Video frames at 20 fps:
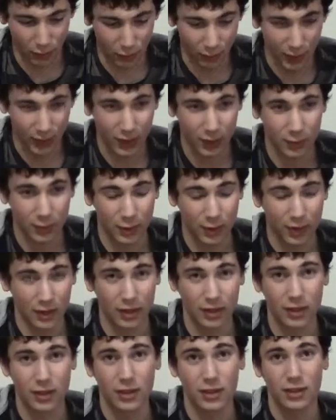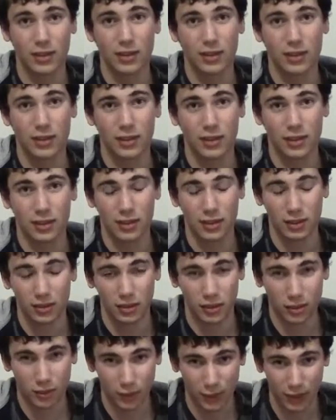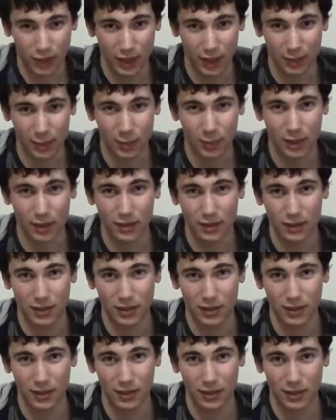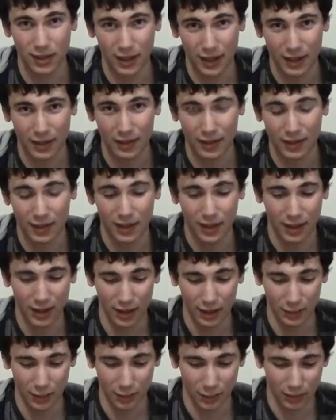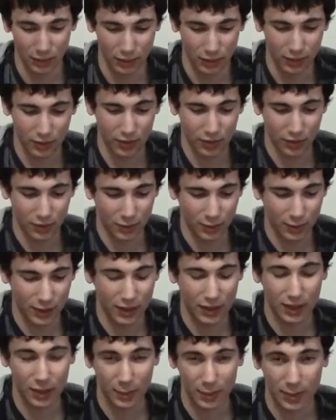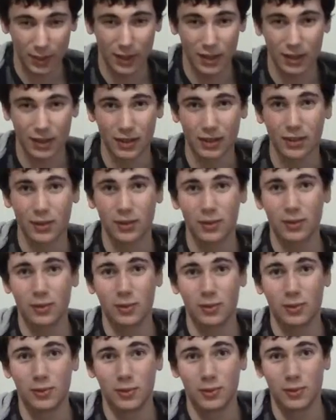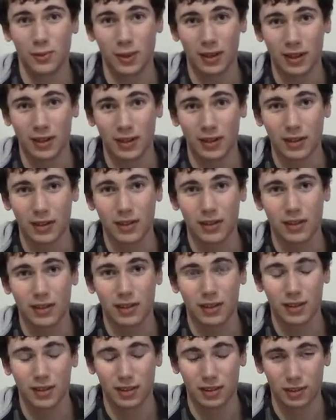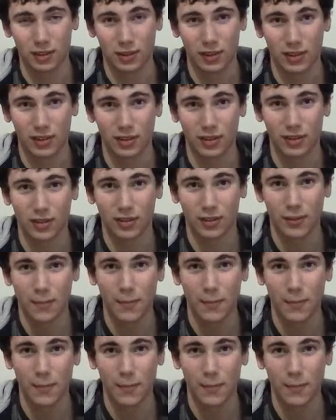rate when the UV light present is less and will speed it up again when it increases.